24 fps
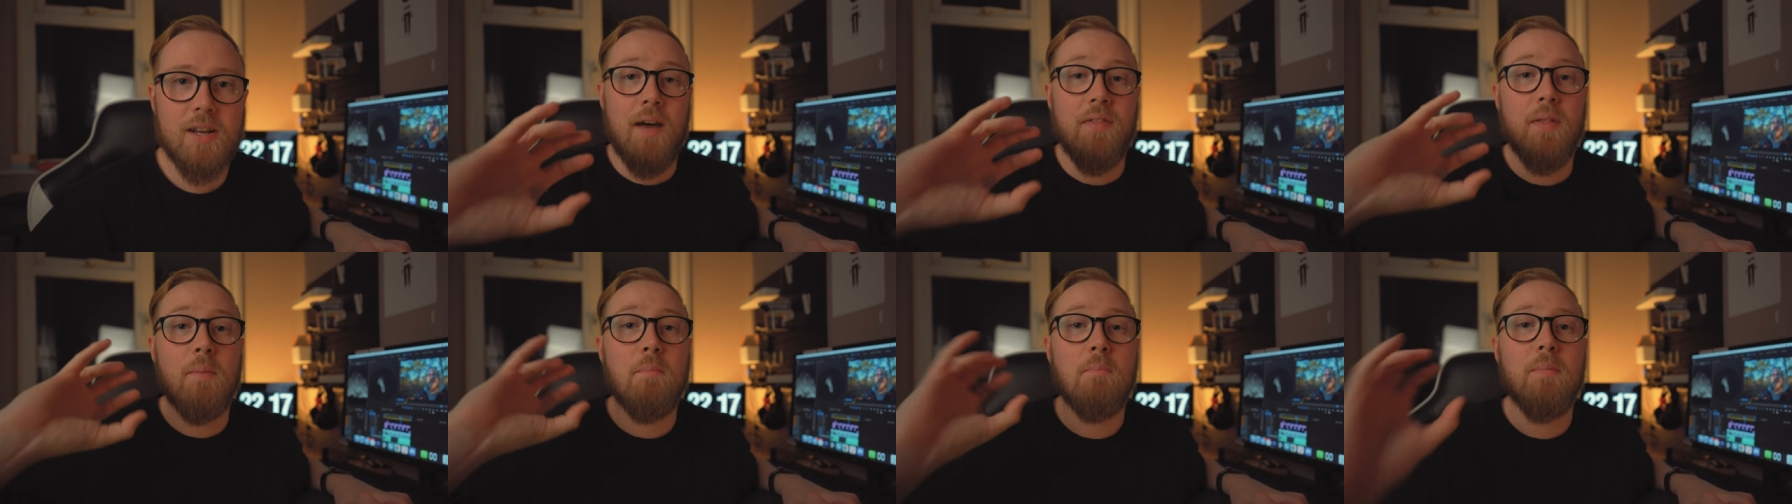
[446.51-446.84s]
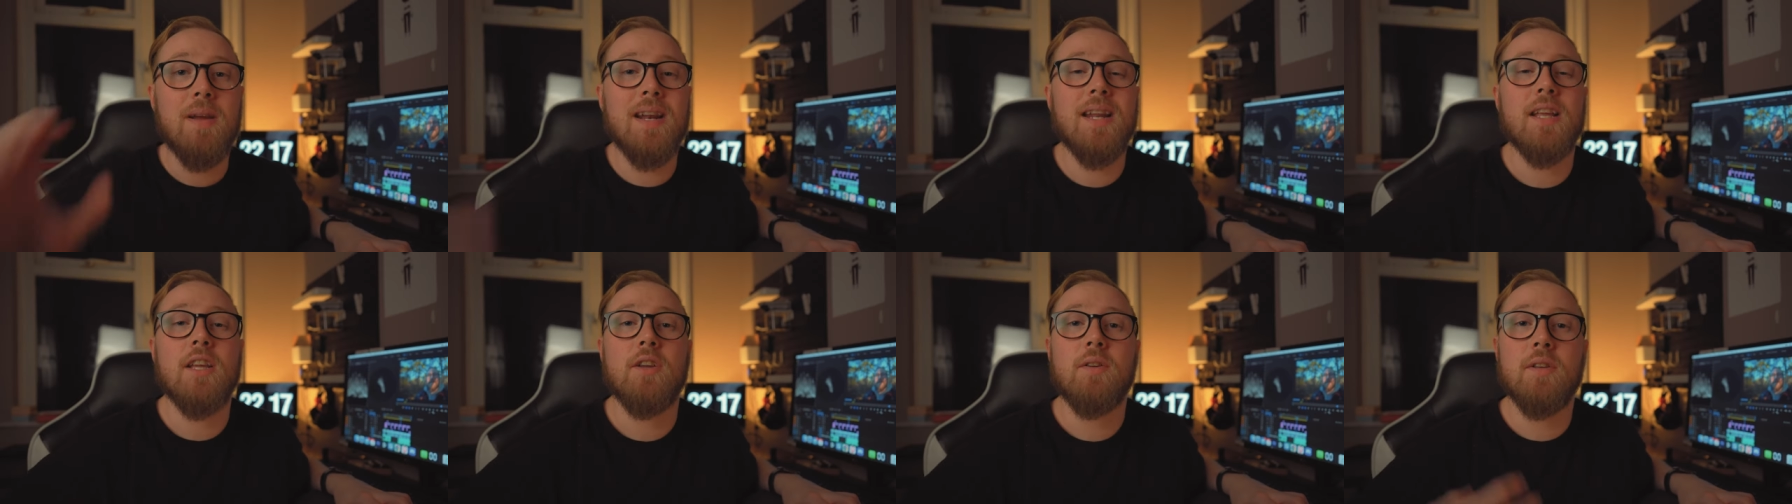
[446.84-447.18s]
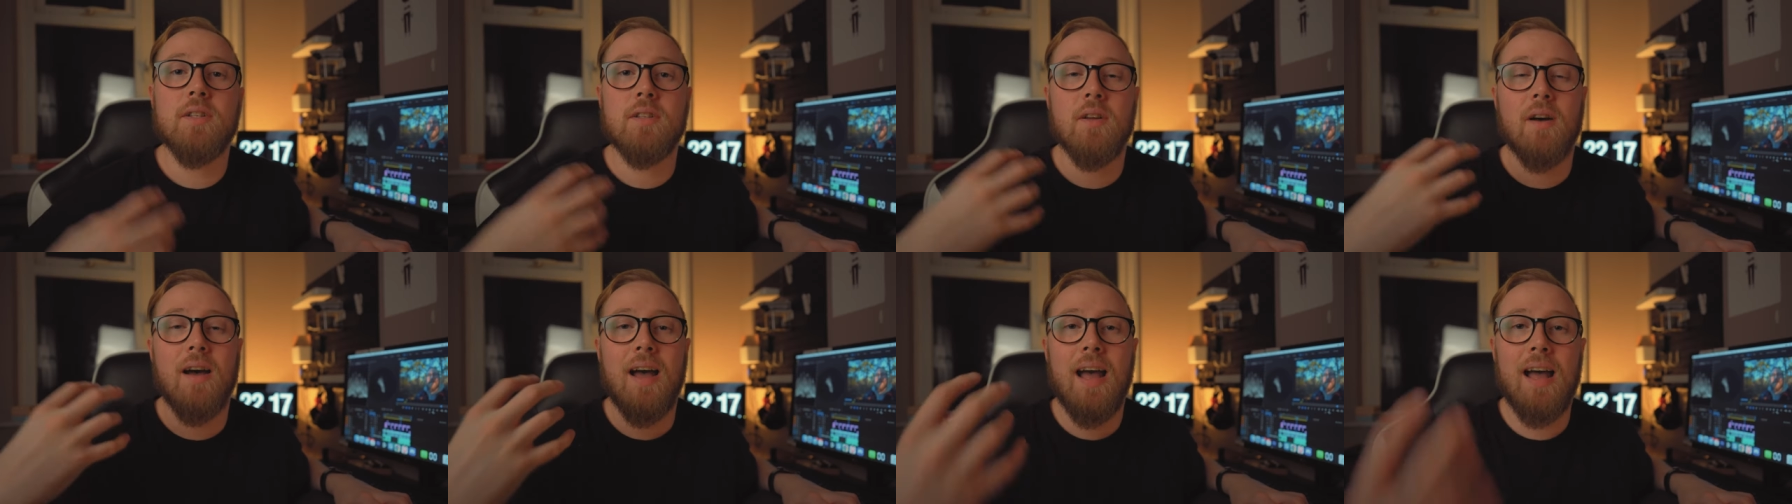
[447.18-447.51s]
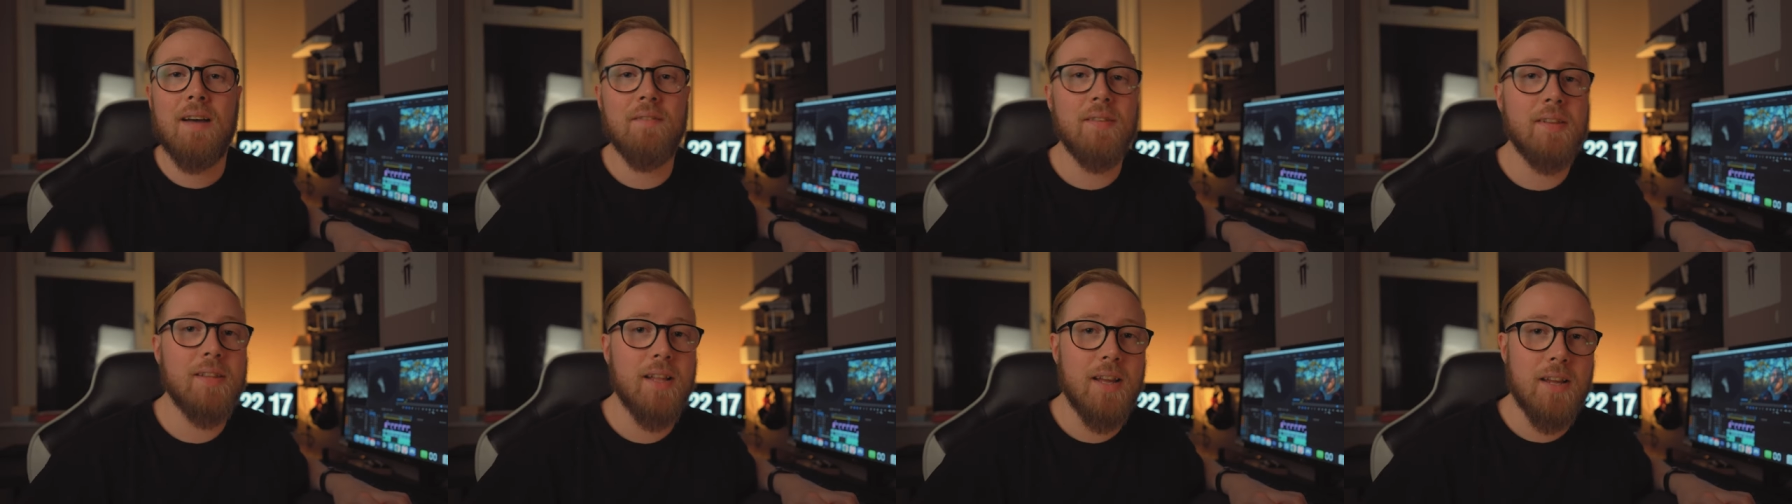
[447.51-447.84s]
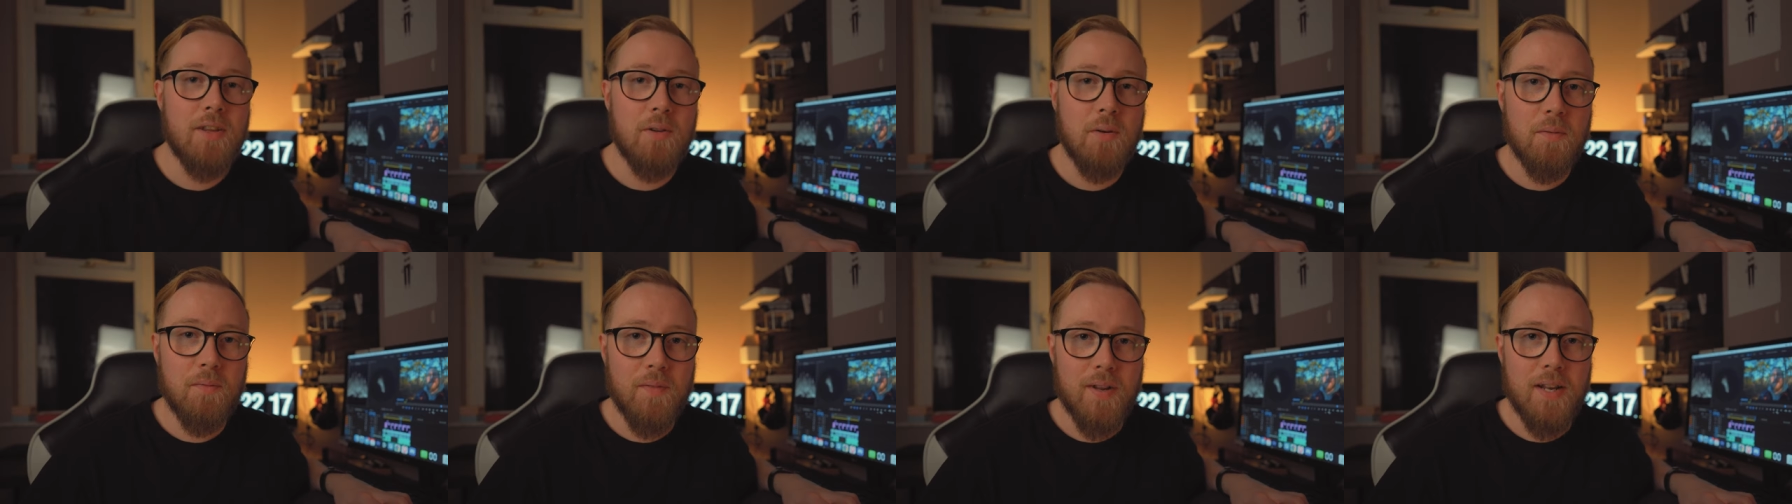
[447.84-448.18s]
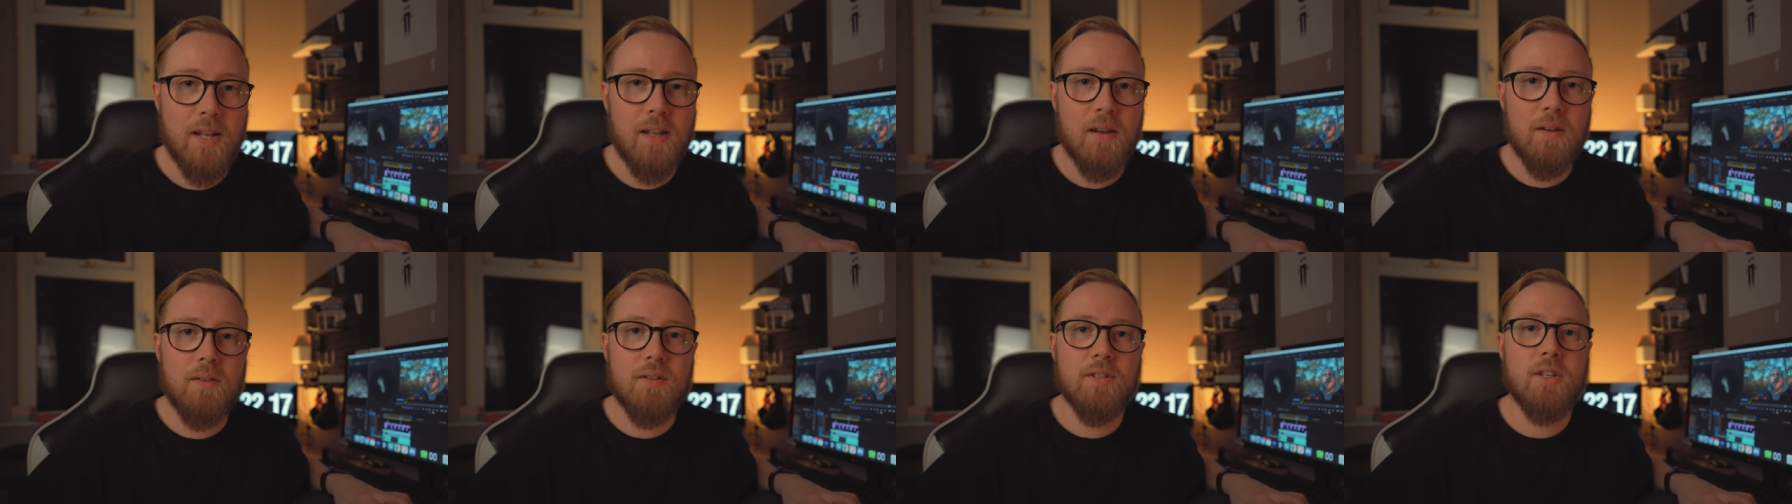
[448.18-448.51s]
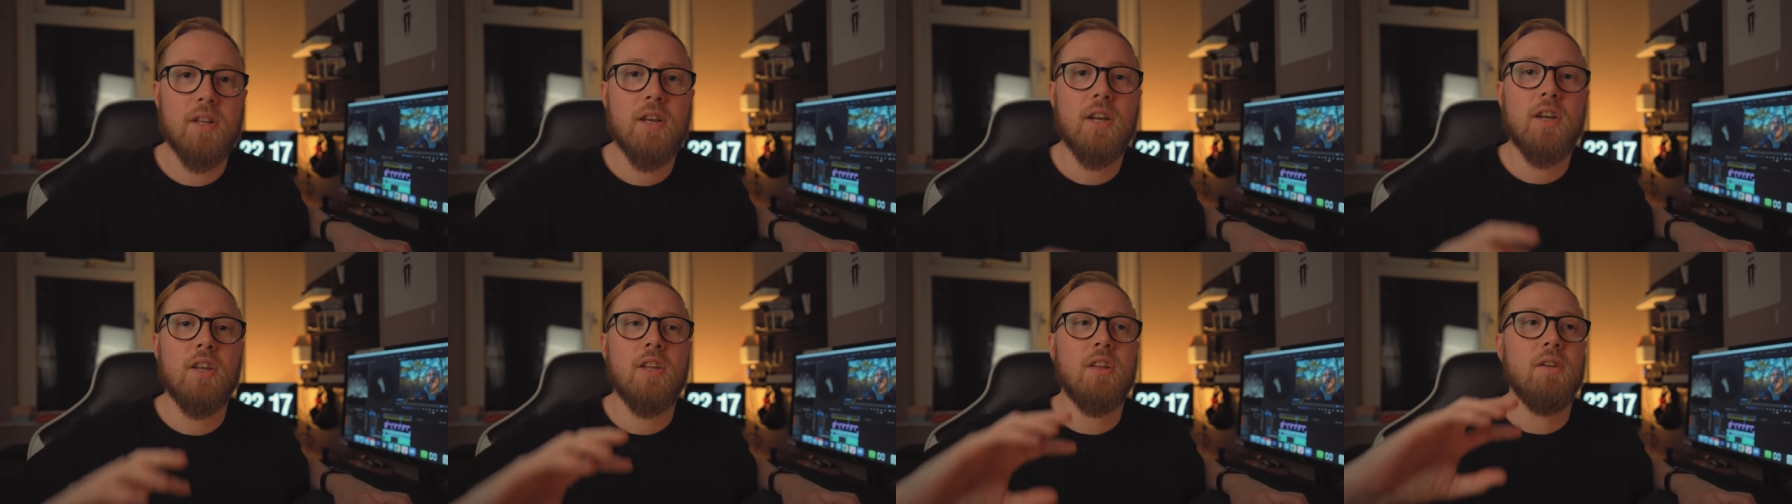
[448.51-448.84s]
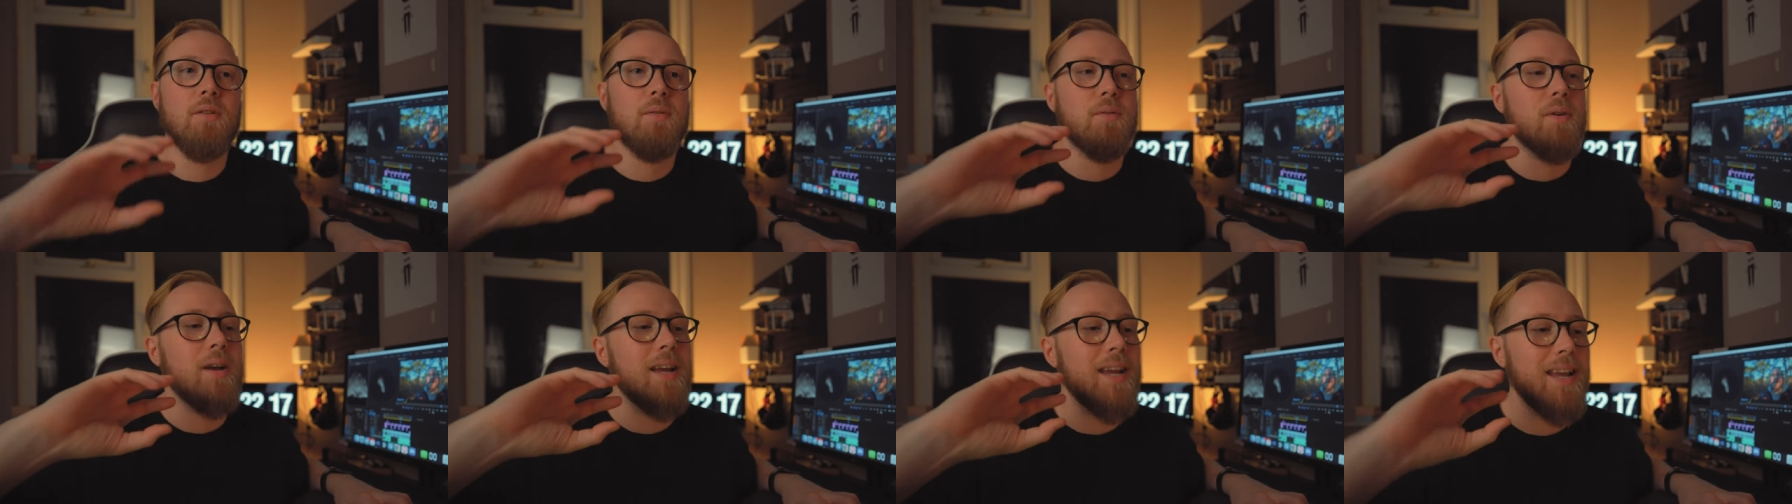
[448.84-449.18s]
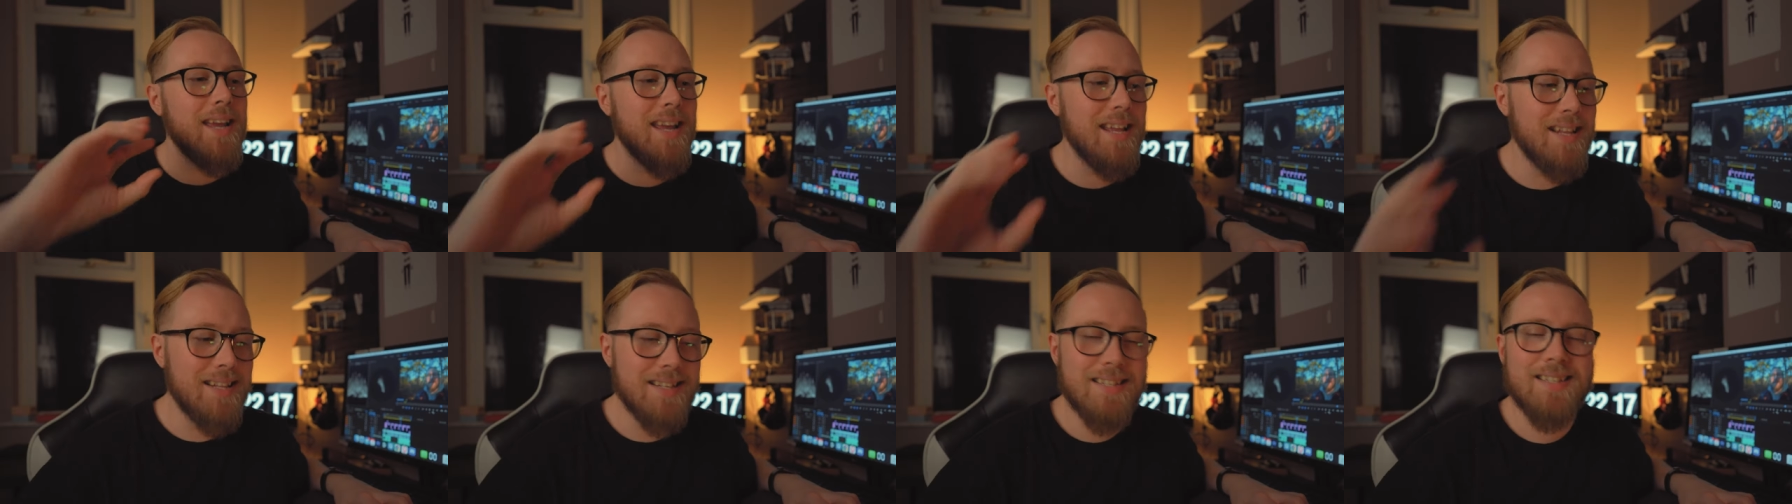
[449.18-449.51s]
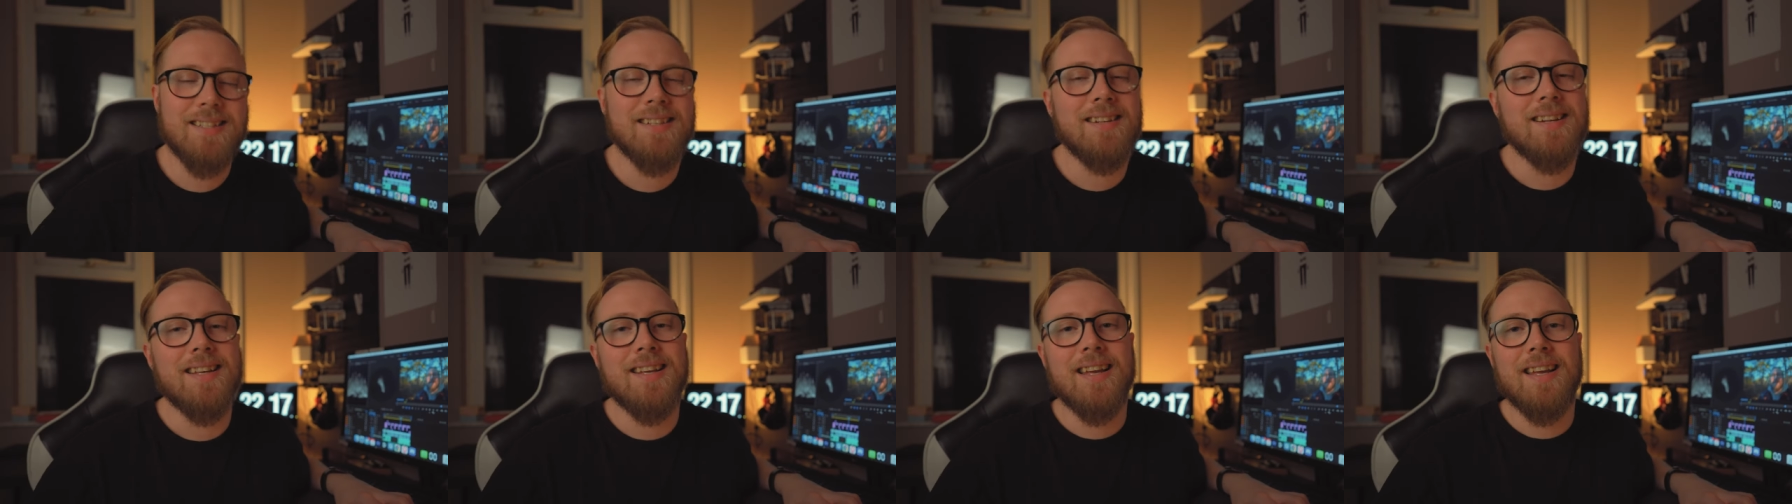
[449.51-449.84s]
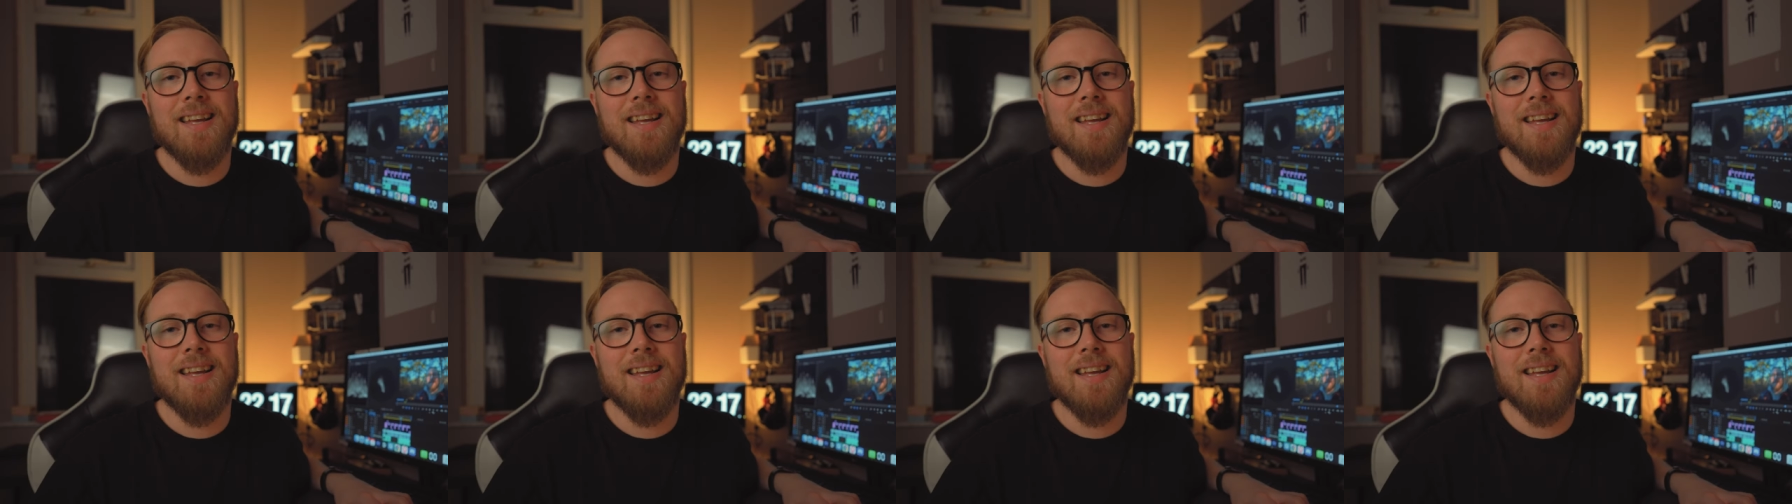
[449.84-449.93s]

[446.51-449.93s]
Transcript: And the minute you start having that in your videos, you instantly